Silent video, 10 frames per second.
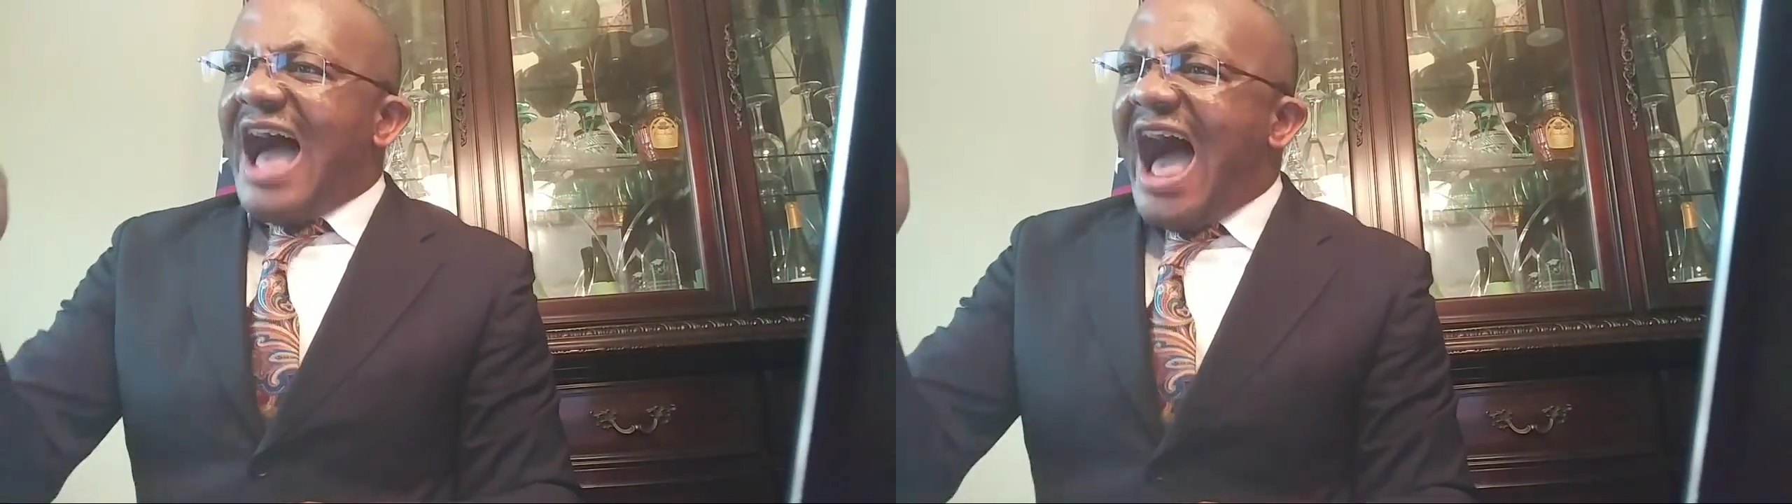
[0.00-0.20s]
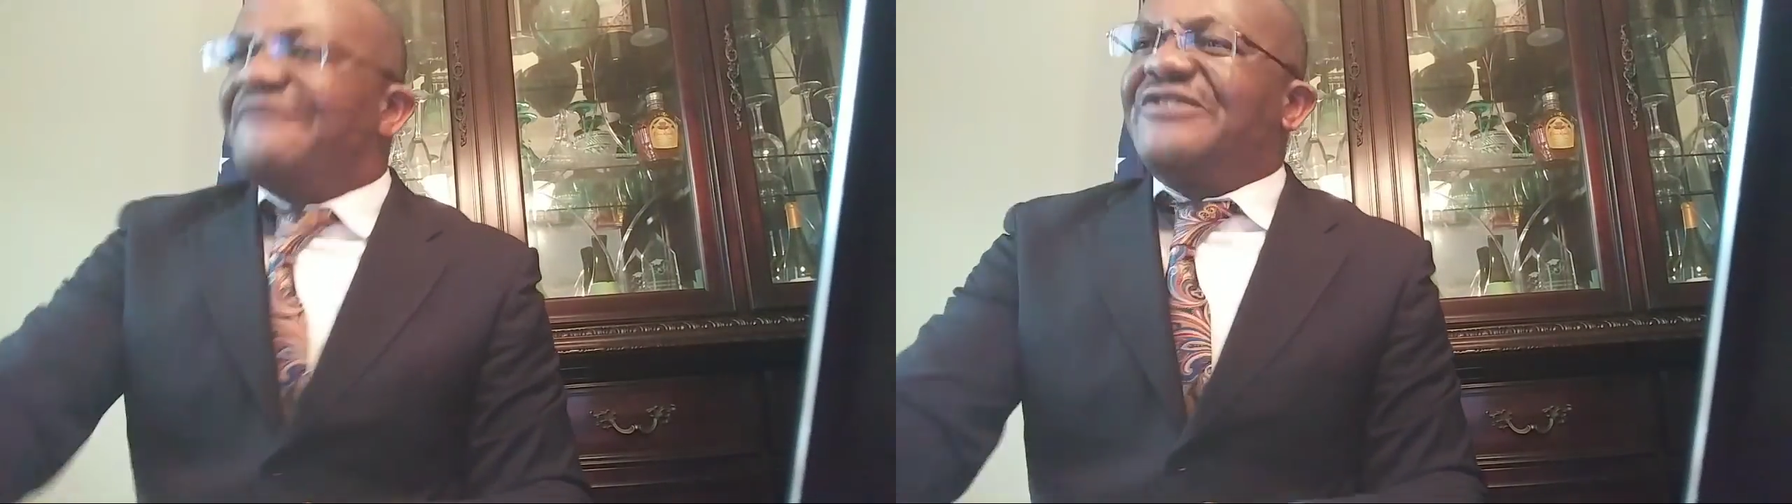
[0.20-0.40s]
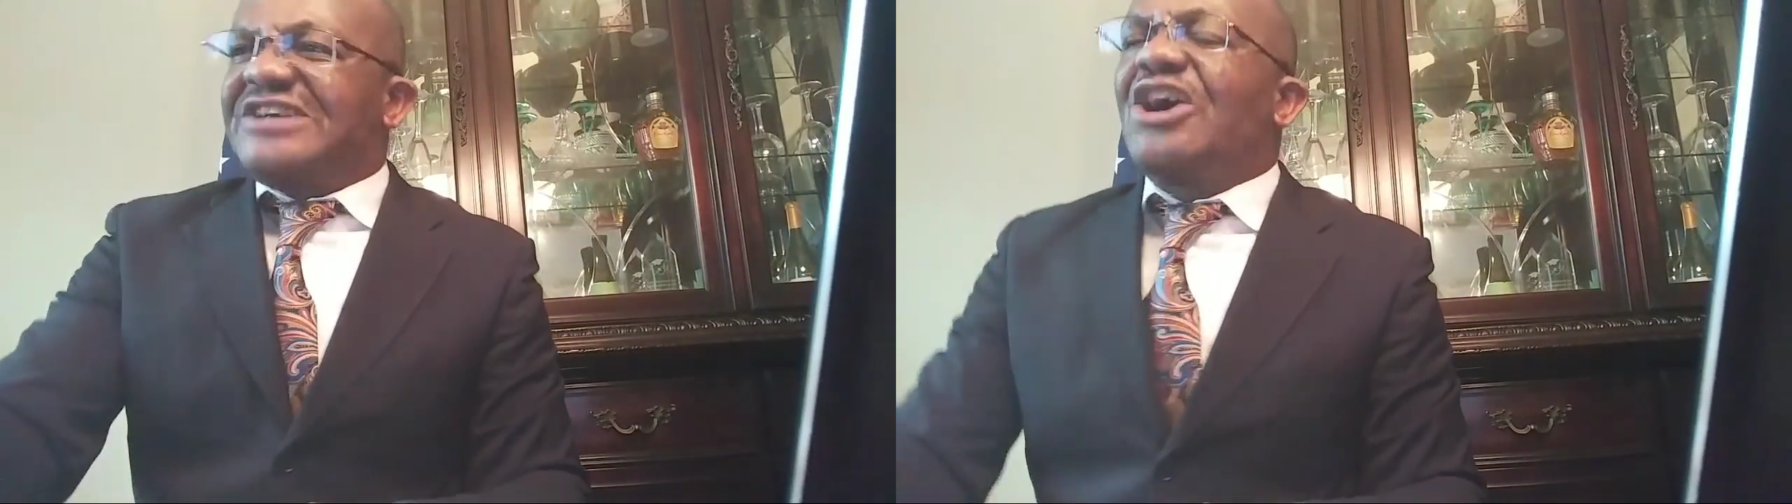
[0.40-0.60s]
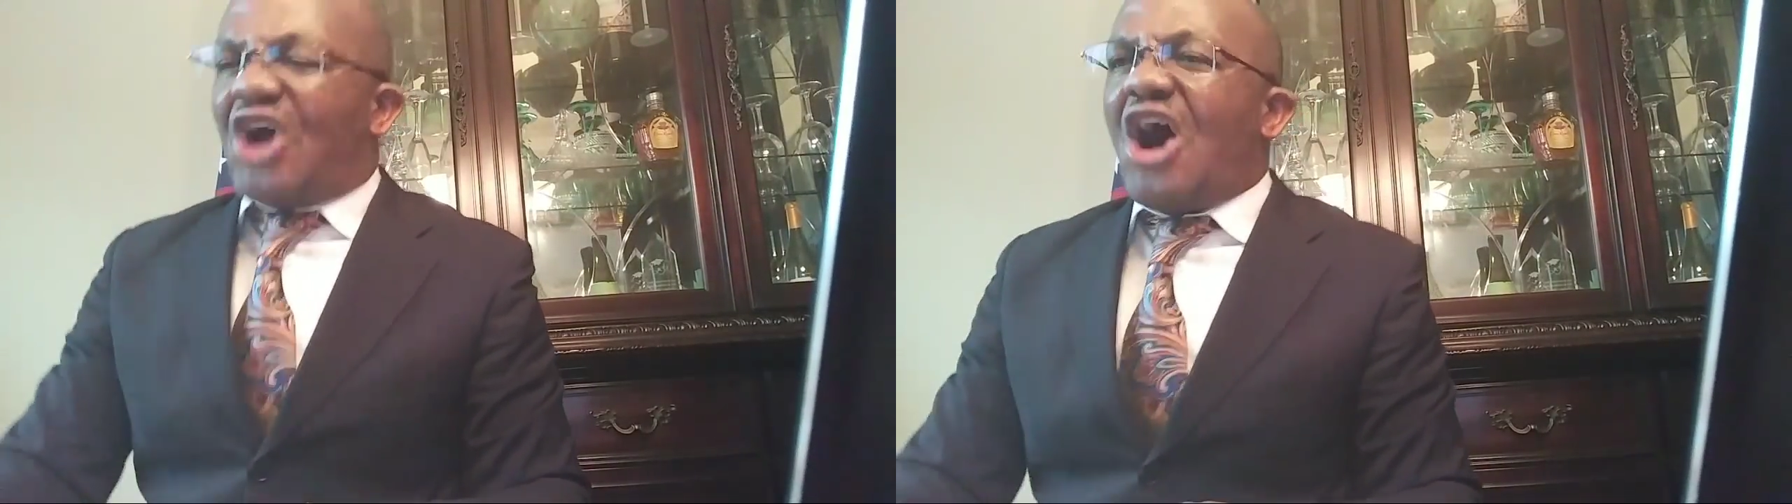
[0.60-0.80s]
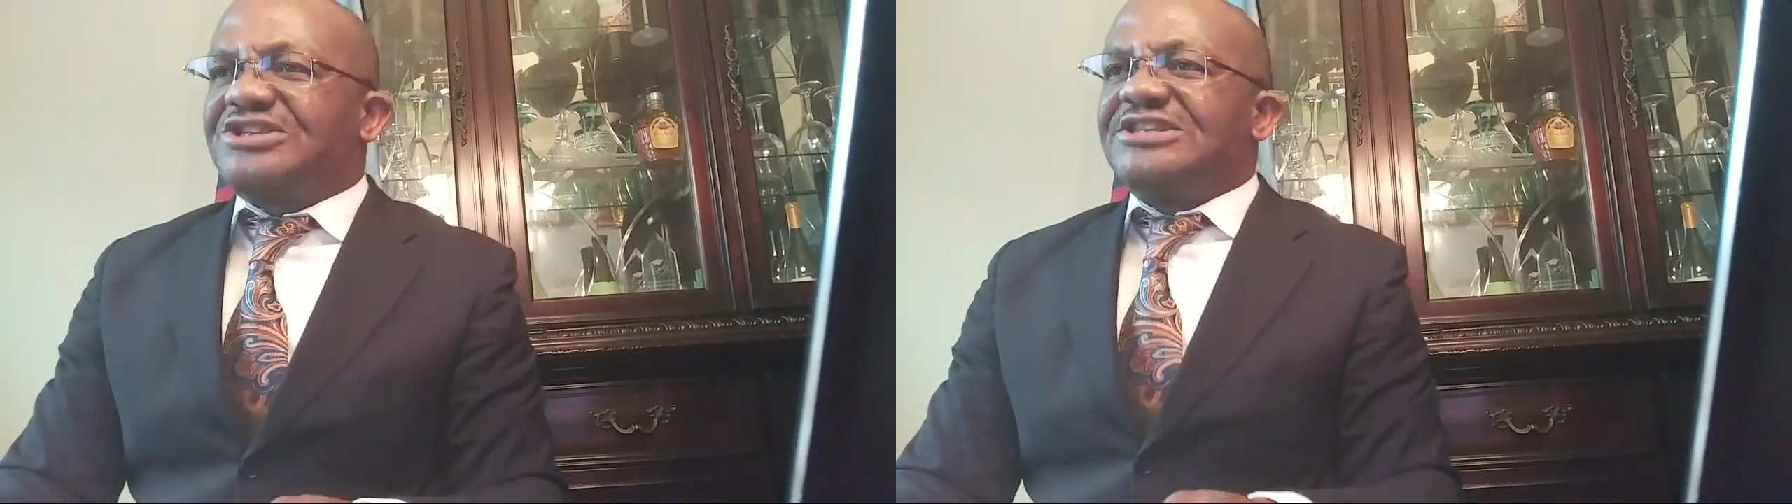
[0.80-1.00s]
African
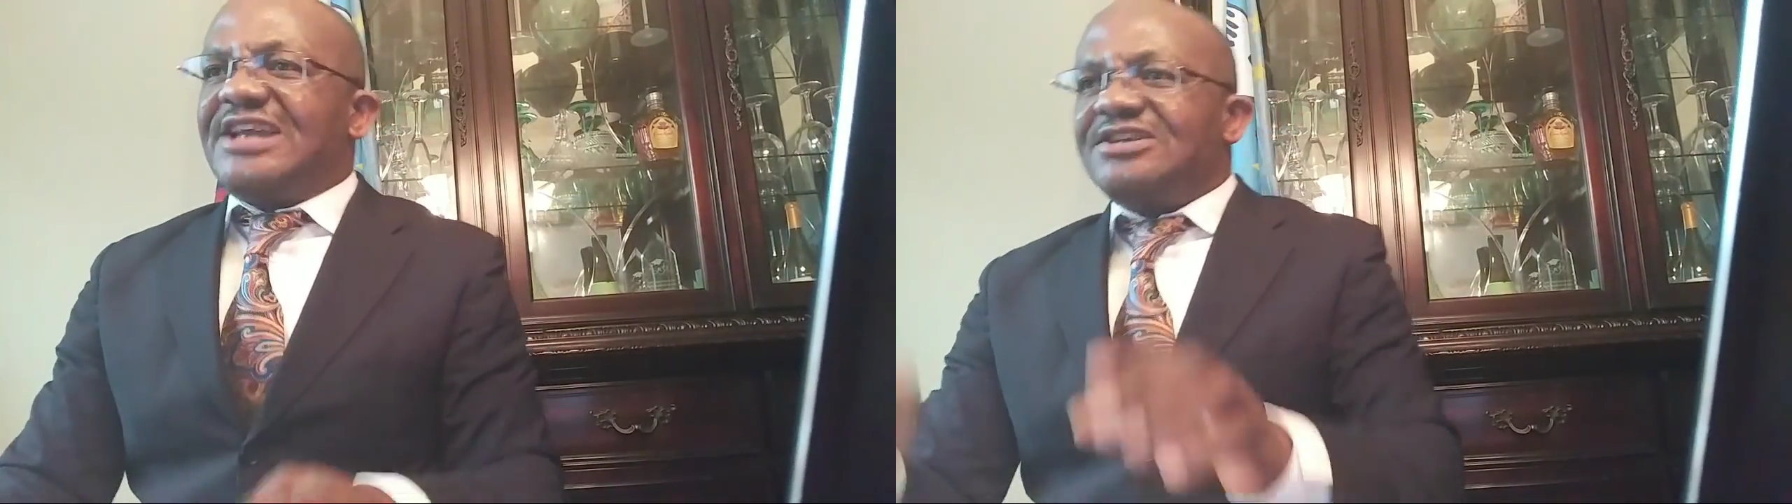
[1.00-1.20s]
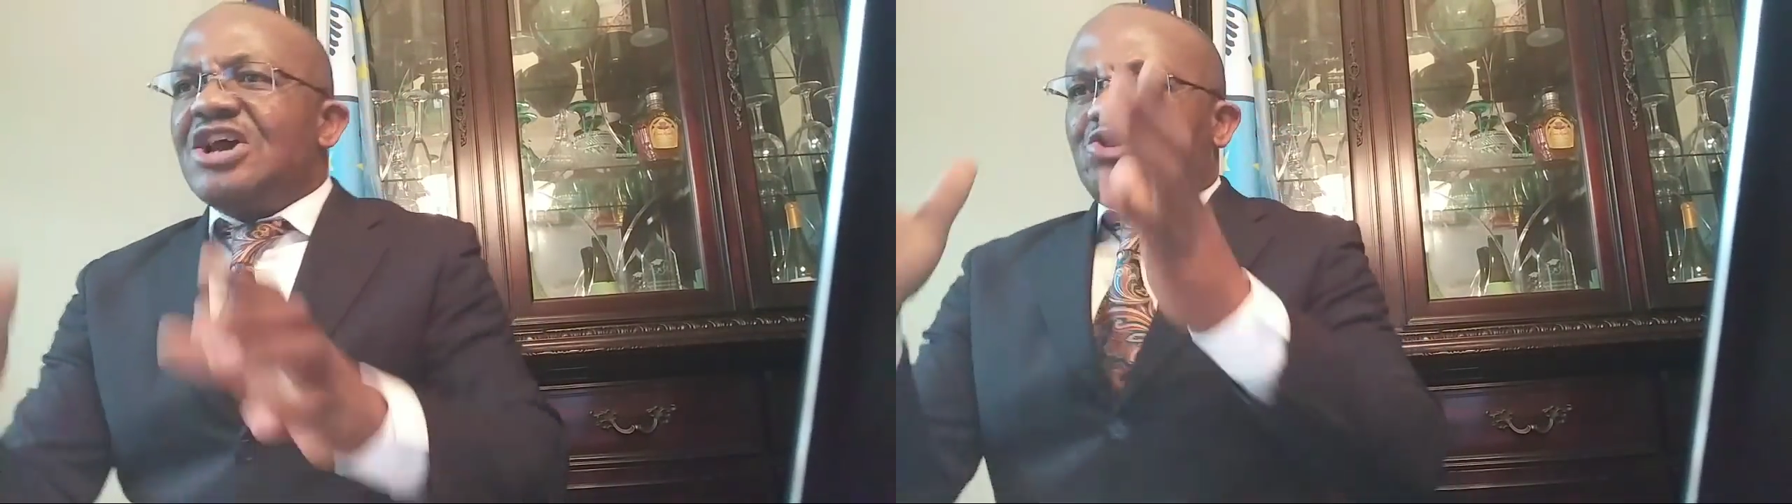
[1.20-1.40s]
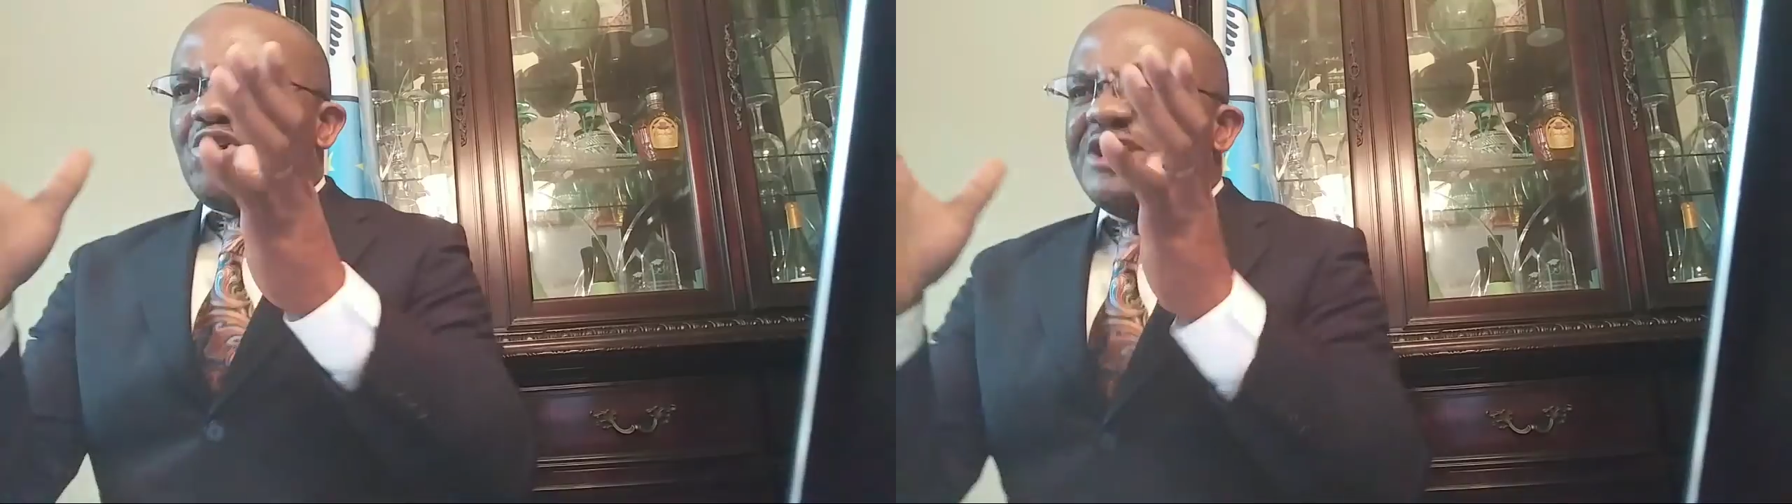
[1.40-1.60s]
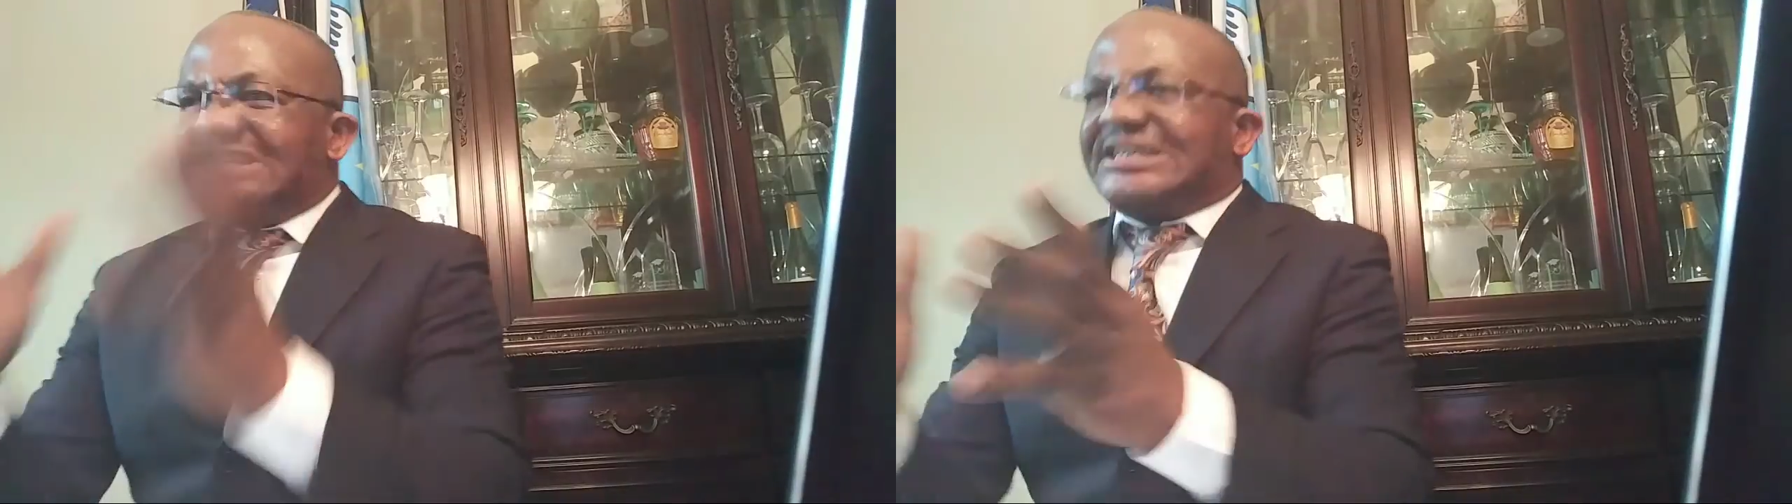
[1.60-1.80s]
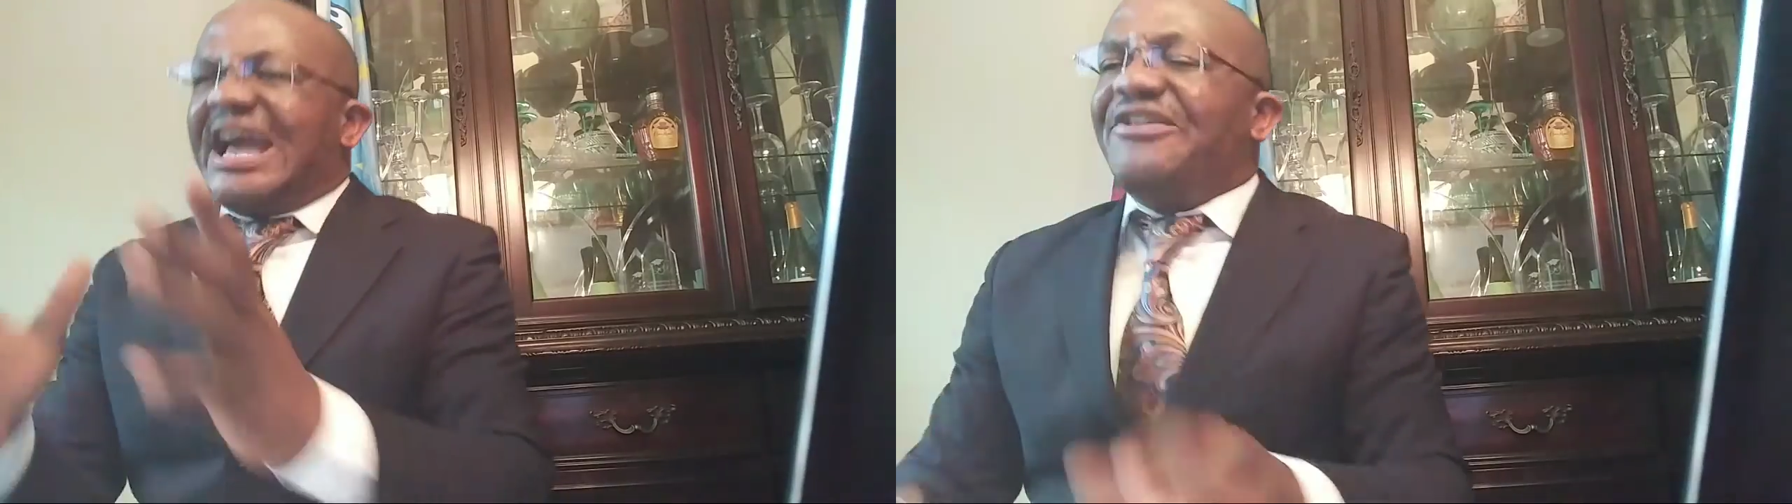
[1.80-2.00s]
continent to
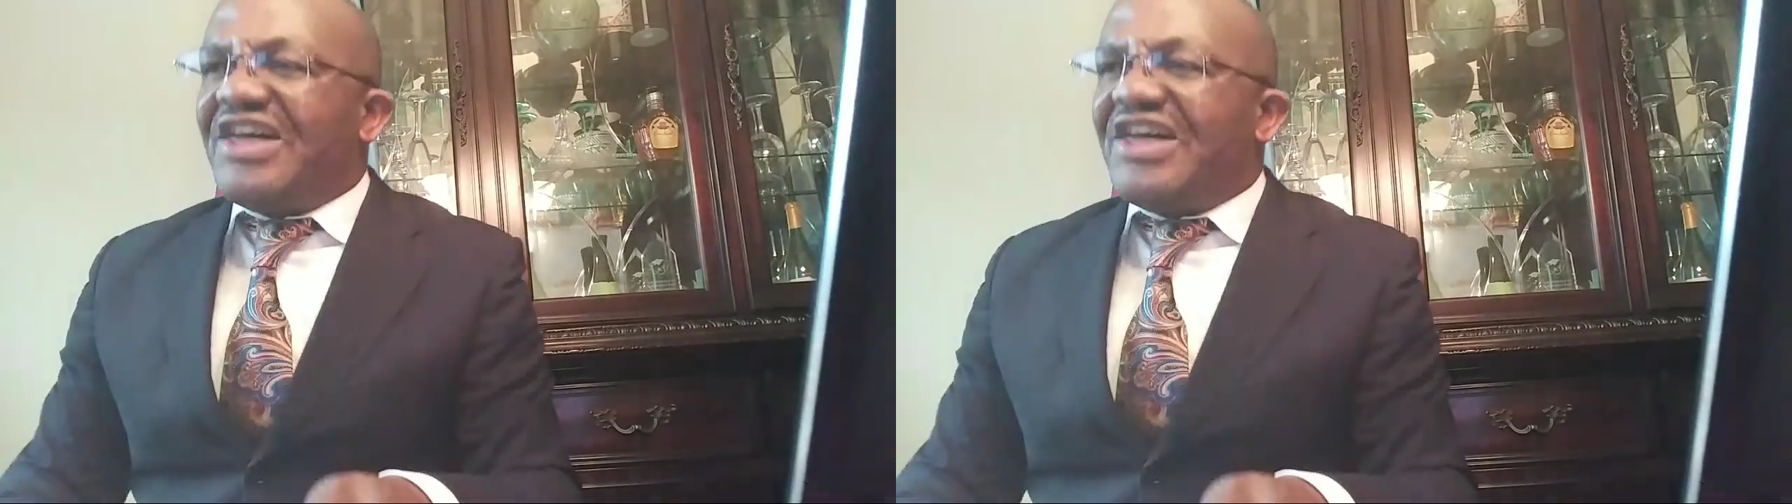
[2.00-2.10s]
indicate